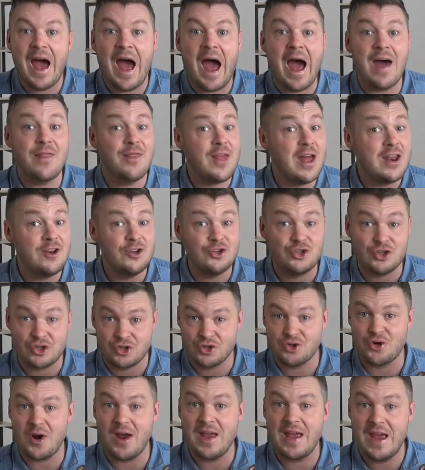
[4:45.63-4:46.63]
and then
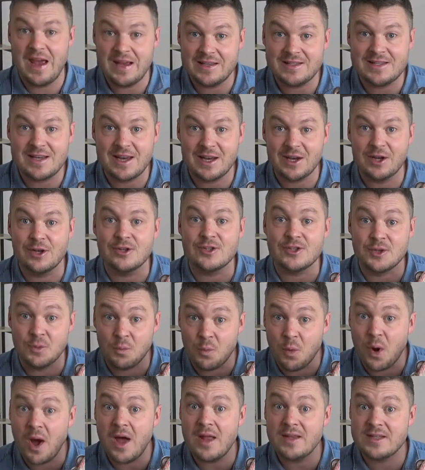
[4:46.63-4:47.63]
just try hitting
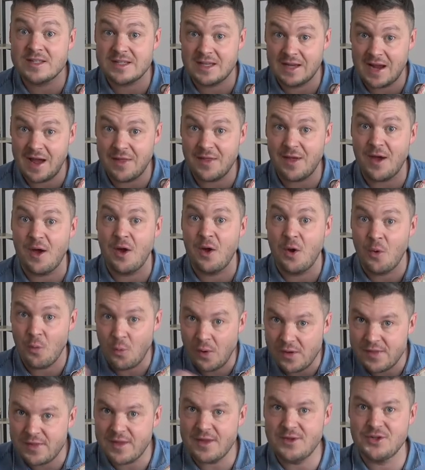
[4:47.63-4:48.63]
some words together
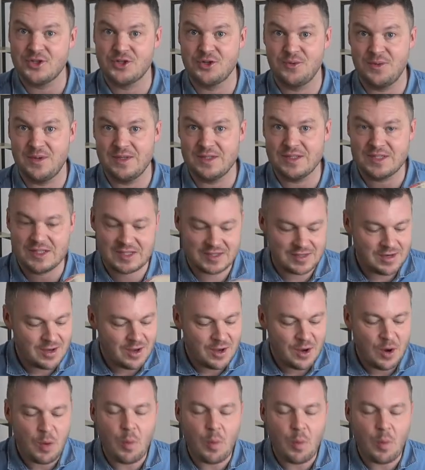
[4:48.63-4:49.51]
with the instruments.